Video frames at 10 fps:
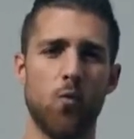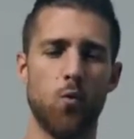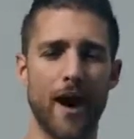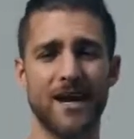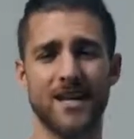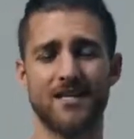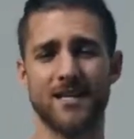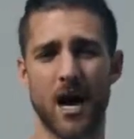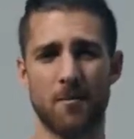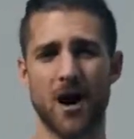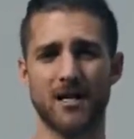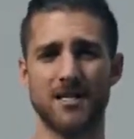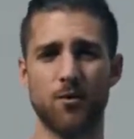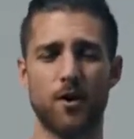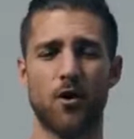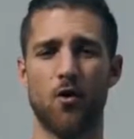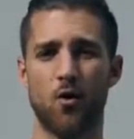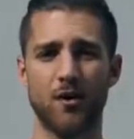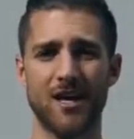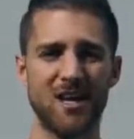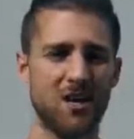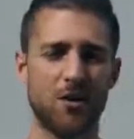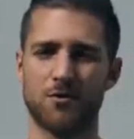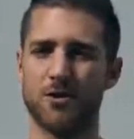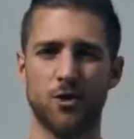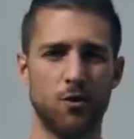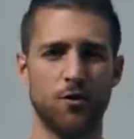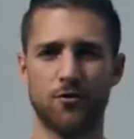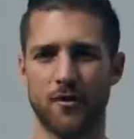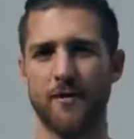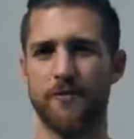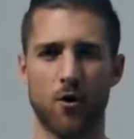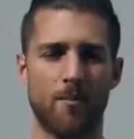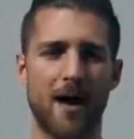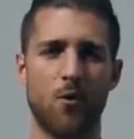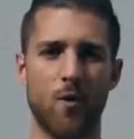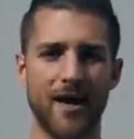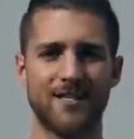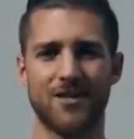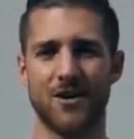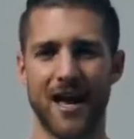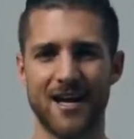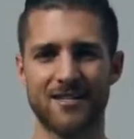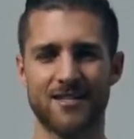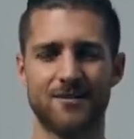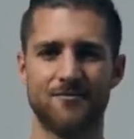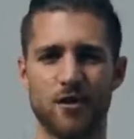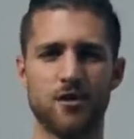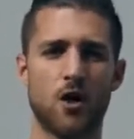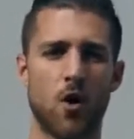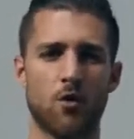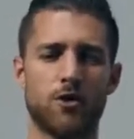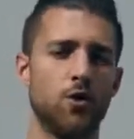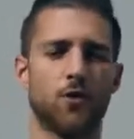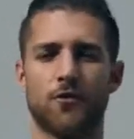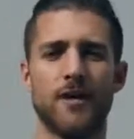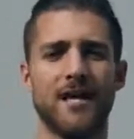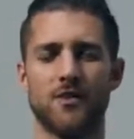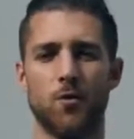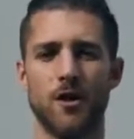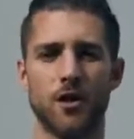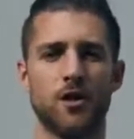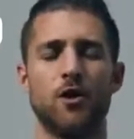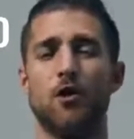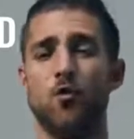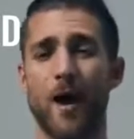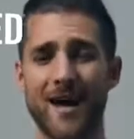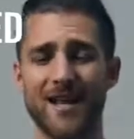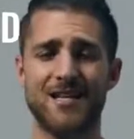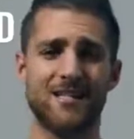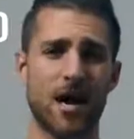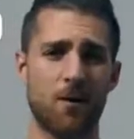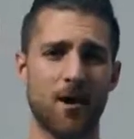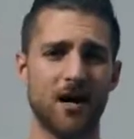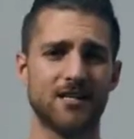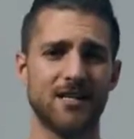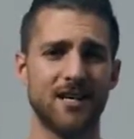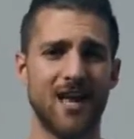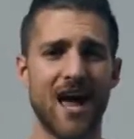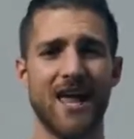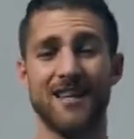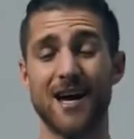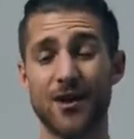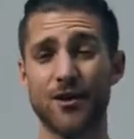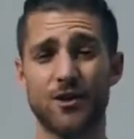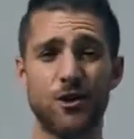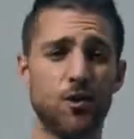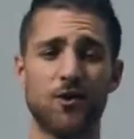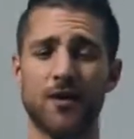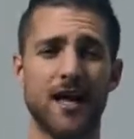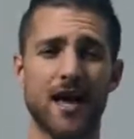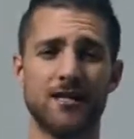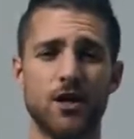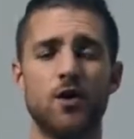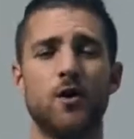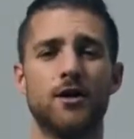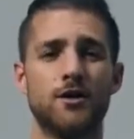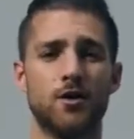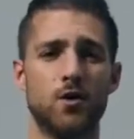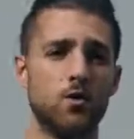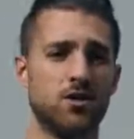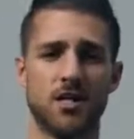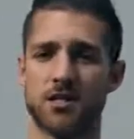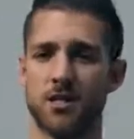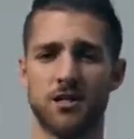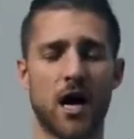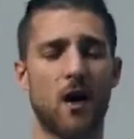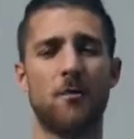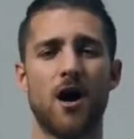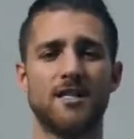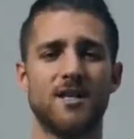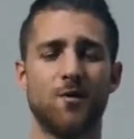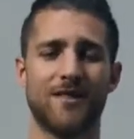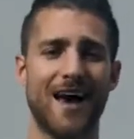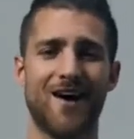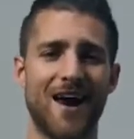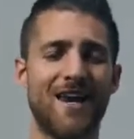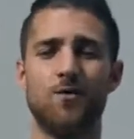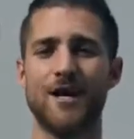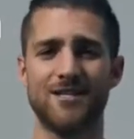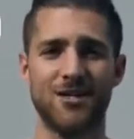weighted shadow boxing where you're holding 2, 3, 4 pound weights in your hands. So 2 or 3 days a week you can do weighted shadow boxing, and the other 2 or 3 days you can do just shadow boxing without any weights